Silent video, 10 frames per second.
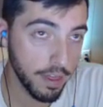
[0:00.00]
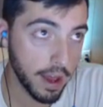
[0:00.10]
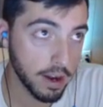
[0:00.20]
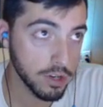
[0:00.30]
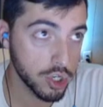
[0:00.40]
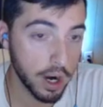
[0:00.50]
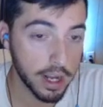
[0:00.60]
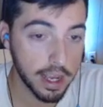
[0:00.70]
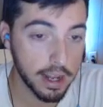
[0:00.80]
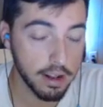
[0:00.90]
that try
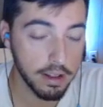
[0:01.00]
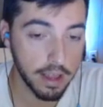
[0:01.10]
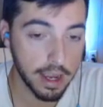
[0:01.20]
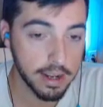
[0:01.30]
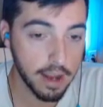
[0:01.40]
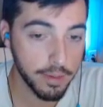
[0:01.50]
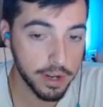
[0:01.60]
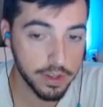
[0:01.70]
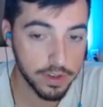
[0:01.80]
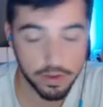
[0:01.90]
to get lane
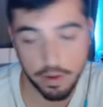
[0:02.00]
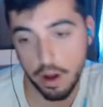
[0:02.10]
dominance,